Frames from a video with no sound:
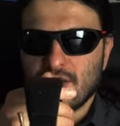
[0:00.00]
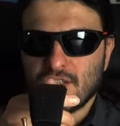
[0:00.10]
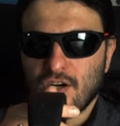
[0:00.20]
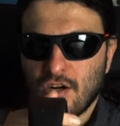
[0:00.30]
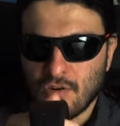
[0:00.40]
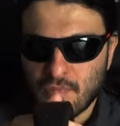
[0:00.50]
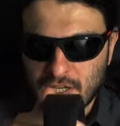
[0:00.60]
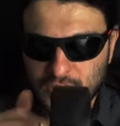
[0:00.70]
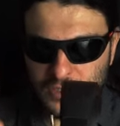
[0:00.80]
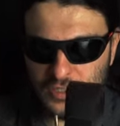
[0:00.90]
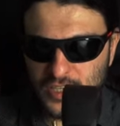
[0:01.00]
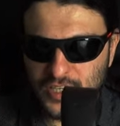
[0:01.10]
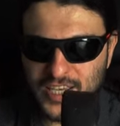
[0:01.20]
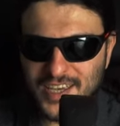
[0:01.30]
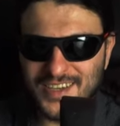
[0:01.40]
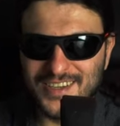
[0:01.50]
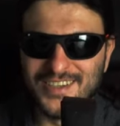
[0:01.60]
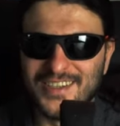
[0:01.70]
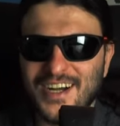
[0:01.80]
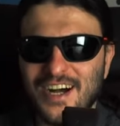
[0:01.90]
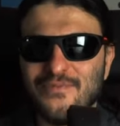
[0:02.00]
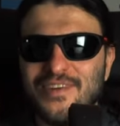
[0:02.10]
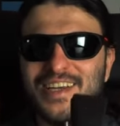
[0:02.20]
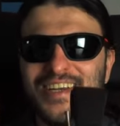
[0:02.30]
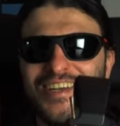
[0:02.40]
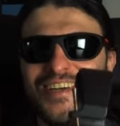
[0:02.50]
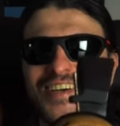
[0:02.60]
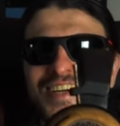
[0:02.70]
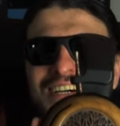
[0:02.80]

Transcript: these. Oh my goodness. I mean, look